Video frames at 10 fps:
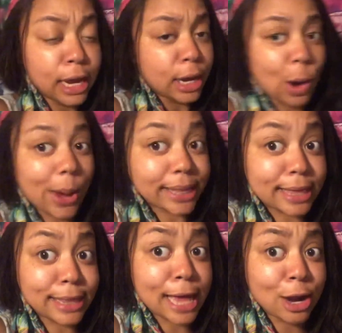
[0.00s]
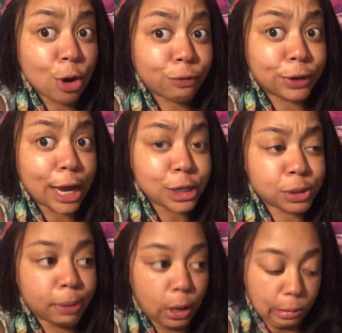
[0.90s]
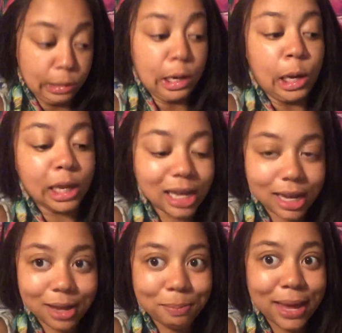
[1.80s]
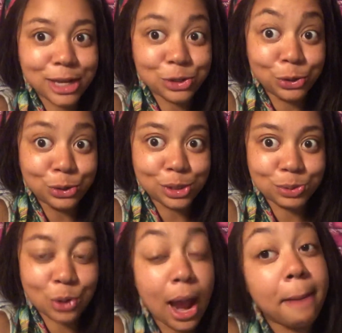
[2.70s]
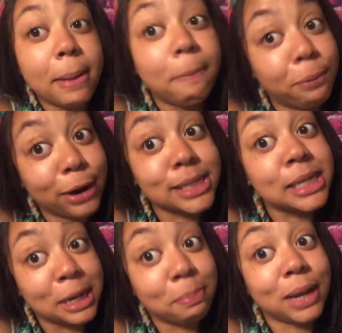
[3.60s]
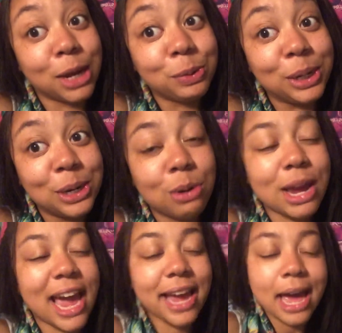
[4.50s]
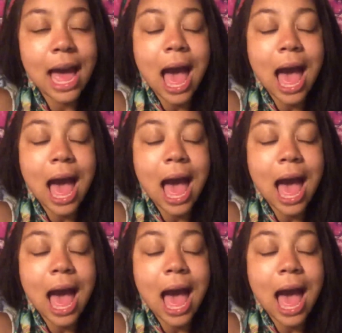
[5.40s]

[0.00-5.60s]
go ahead, hit that notification bell, ding it, and make sure you subscribe and press it and play with it, okay?